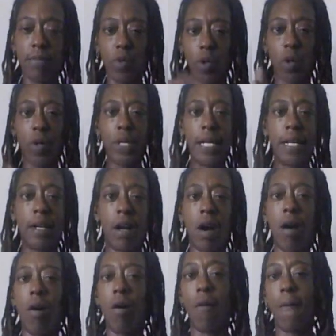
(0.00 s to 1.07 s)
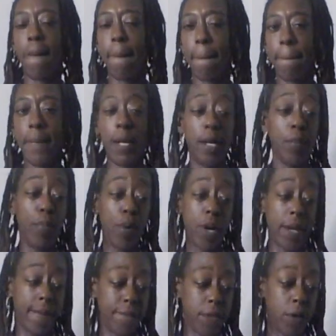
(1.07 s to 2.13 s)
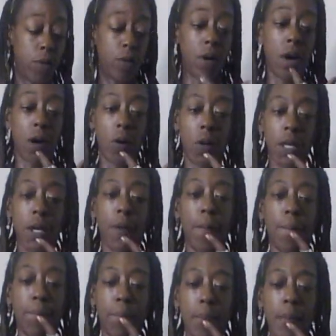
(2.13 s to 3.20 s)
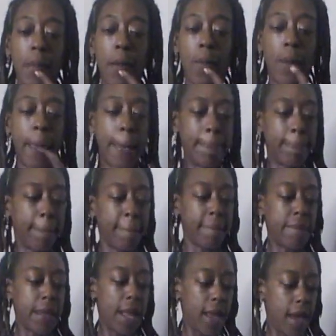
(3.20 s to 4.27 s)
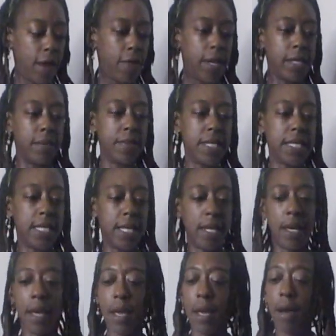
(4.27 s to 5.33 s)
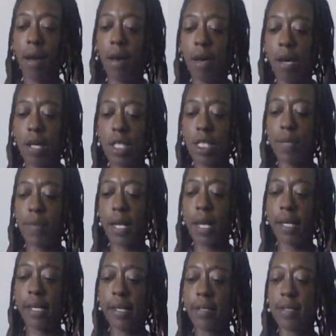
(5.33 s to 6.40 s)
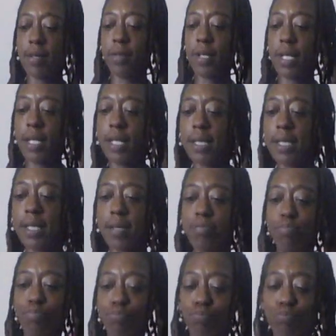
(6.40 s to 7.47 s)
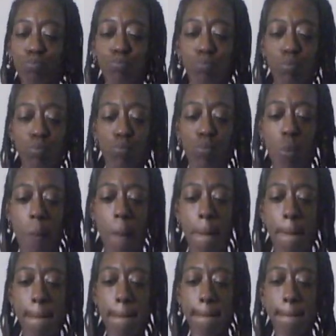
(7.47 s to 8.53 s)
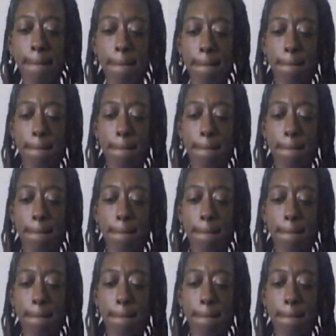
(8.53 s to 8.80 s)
you're going to get a call, an important phone call here. Okay. All right, let me see. Uh, Gemini, Cancer, Cusp. Mm -mm -mm